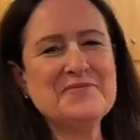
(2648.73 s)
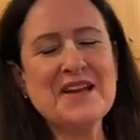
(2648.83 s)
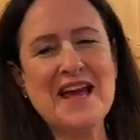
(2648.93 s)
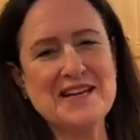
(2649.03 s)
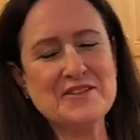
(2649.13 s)

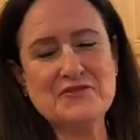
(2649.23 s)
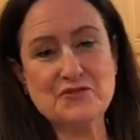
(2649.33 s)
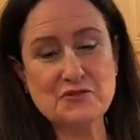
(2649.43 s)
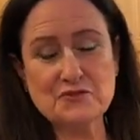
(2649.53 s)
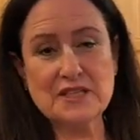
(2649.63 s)
I, if
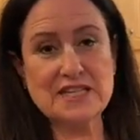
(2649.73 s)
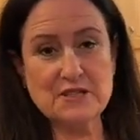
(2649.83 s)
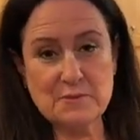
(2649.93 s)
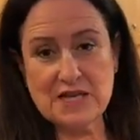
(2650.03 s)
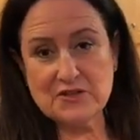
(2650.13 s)
you'd like
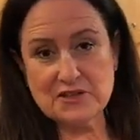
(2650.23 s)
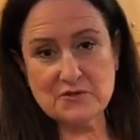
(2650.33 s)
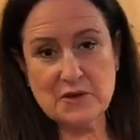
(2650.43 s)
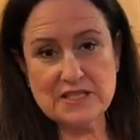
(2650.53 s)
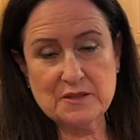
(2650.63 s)
to make this
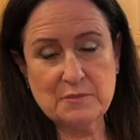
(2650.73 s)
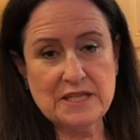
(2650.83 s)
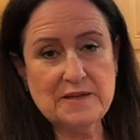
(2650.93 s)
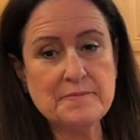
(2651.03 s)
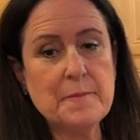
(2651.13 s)

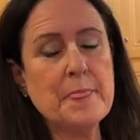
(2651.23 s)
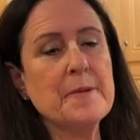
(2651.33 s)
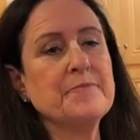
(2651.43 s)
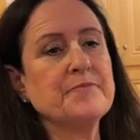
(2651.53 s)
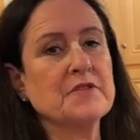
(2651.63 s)
recipe,
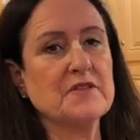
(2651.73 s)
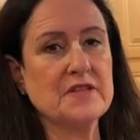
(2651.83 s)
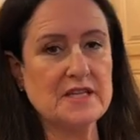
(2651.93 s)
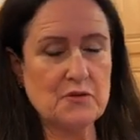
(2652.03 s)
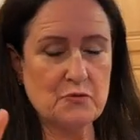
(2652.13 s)

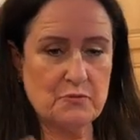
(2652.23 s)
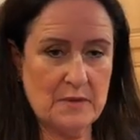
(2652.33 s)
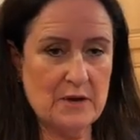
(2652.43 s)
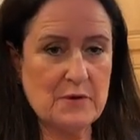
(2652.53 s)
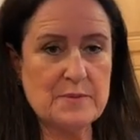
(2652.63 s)
the
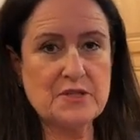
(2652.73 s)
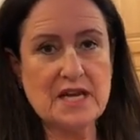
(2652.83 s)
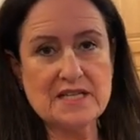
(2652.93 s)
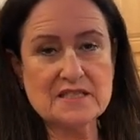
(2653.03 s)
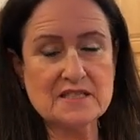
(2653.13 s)
my
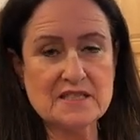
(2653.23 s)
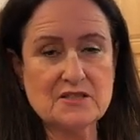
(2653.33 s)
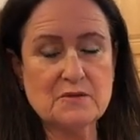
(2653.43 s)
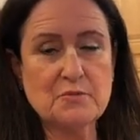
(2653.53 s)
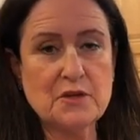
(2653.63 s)
website is
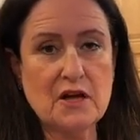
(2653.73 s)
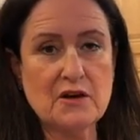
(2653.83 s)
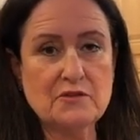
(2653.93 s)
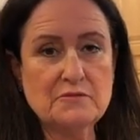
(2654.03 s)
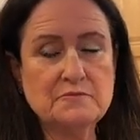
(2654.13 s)
listed
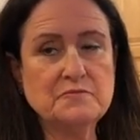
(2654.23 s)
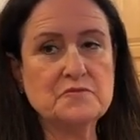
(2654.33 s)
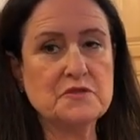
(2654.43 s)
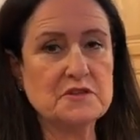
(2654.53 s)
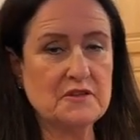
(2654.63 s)
below
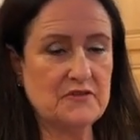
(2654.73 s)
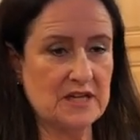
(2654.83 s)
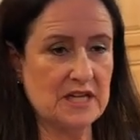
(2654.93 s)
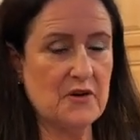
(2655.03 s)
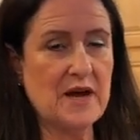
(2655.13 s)
the
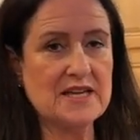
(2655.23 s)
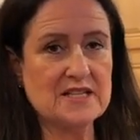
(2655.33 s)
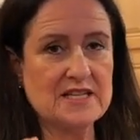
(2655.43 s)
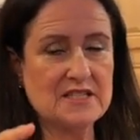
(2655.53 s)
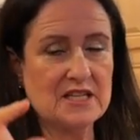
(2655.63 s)
video. As
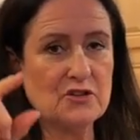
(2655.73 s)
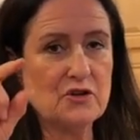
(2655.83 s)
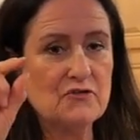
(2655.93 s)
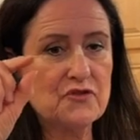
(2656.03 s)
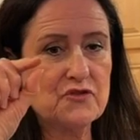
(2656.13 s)
I said,
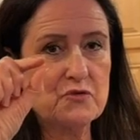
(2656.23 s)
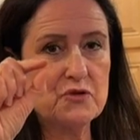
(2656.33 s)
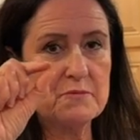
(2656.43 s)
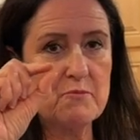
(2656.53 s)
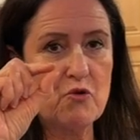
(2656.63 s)
look for the
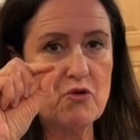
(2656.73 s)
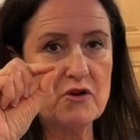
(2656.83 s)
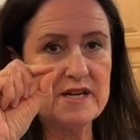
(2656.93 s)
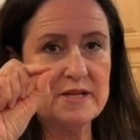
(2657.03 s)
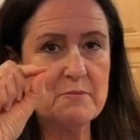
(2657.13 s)
word
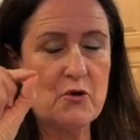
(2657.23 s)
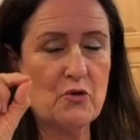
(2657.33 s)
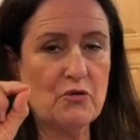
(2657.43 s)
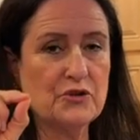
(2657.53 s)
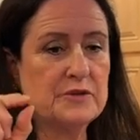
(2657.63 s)
more in
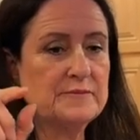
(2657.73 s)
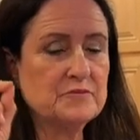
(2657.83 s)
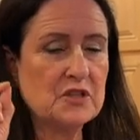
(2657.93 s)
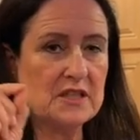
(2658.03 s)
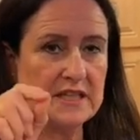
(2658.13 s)
bold,
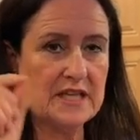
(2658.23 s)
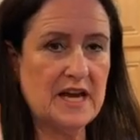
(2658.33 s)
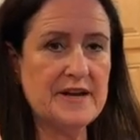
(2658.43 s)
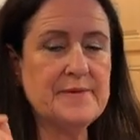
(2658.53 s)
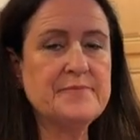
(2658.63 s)
click
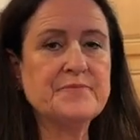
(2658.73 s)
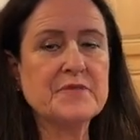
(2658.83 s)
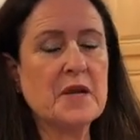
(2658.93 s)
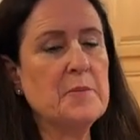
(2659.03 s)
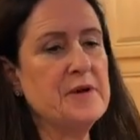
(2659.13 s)
on it,
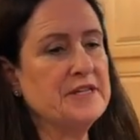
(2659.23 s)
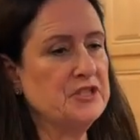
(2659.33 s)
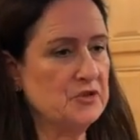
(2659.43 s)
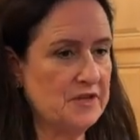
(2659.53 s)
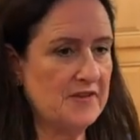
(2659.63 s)
but you
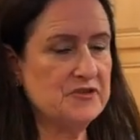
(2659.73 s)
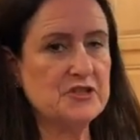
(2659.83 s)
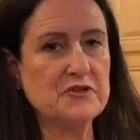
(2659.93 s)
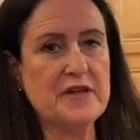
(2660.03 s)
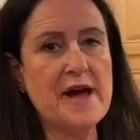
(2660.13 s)
don't have to
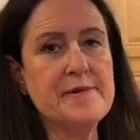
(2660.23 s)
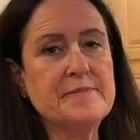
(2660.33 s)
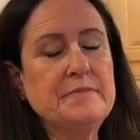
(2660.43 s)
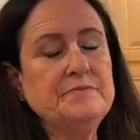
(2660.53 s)
do that.